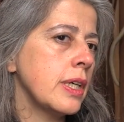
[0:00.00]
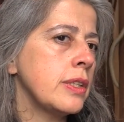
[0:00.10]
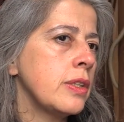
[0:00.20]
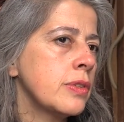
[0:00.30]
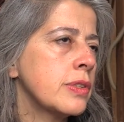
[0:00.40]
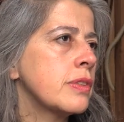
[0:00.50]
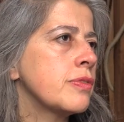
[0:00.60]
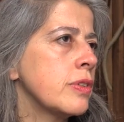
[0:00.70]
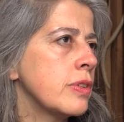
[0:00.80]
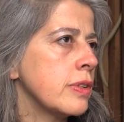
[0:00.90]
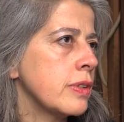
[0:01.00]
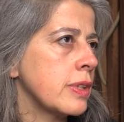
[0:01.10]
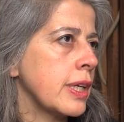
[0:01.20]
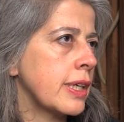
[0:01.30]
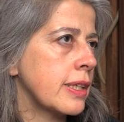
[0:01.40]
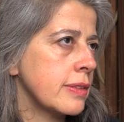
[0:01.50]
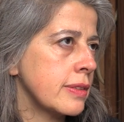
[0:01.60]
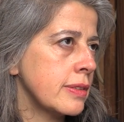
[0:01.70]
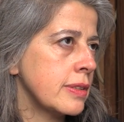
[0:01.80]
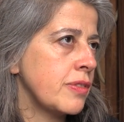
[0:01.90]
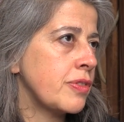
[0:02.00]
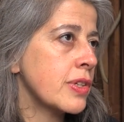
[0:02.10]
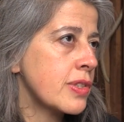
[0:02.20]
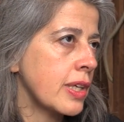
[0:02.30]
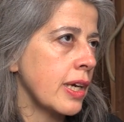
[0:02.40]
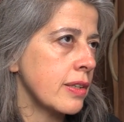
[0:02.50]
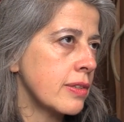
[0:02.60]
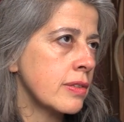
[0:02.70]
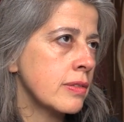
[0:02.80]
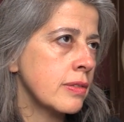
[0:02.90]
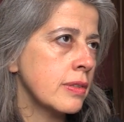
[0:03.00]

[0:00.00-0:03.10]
and use it for like the first gaze.